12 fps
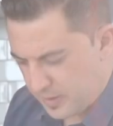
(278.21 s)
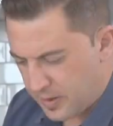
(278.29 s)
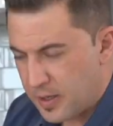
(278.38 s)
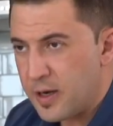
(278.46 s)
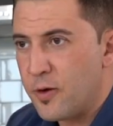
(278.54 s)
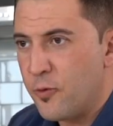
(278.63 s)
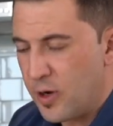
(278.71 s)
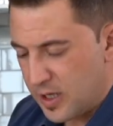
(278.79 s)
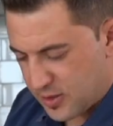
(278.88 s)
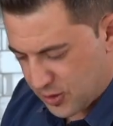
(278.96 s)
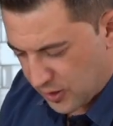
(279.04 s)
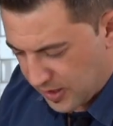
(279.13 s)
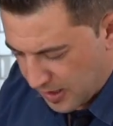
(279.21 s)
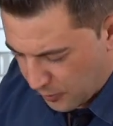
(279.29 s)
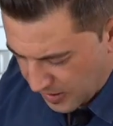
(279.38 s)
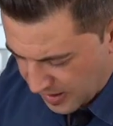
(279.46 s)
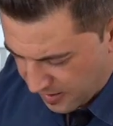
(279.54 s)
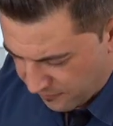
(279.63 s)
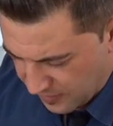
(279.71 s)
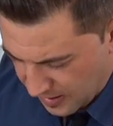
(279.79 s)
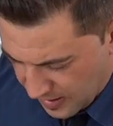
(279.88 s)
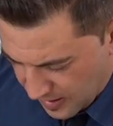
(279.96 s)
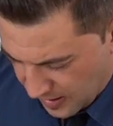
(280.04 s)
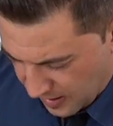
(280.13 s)
Okay, right, so here we have
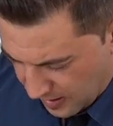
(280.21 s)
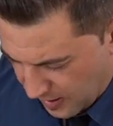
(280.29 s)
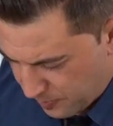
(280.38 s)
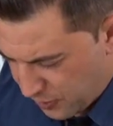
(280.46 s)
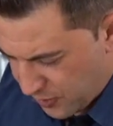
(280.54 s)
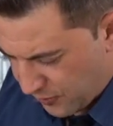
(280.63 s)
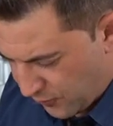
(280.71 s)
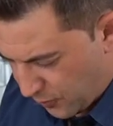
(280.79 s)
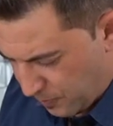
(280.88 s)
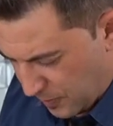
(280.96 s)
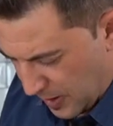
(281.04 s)
our beautiful